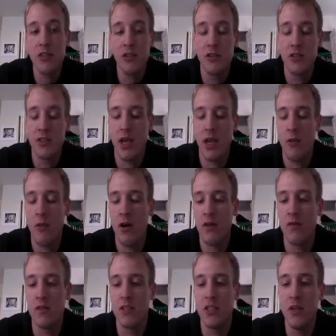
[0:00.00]
You just came off
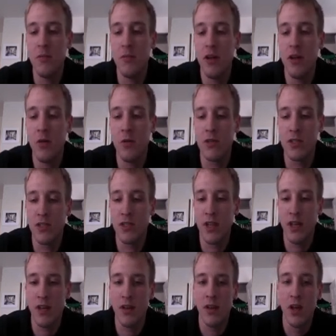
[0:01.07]
a cheat meal, which
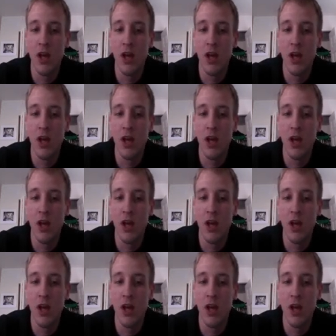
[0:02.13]
then